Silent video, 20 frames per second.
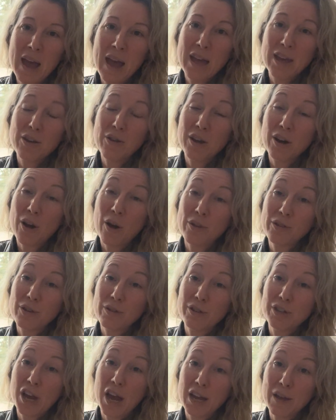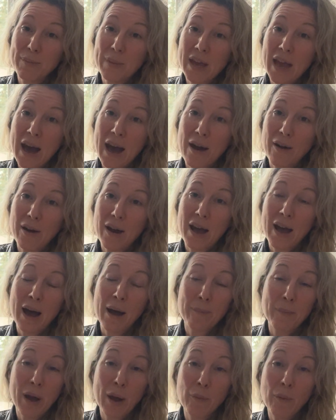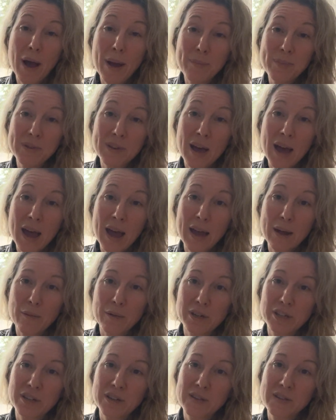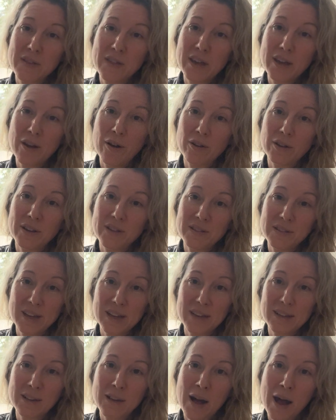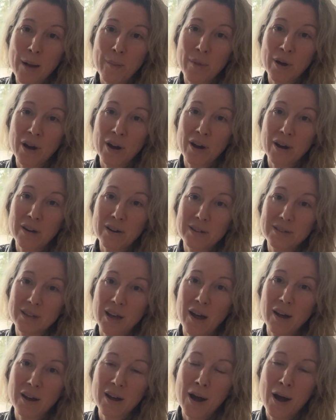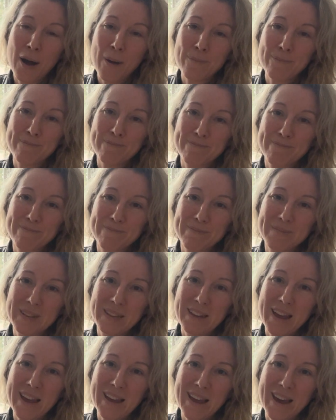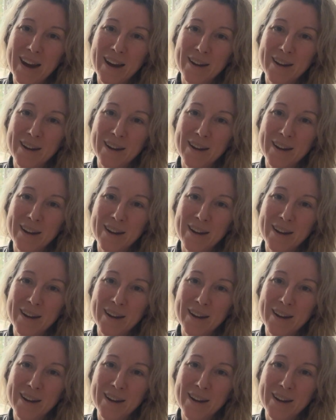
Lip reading: You can also check me out on my website, which is theholisticclimber.com. Take care.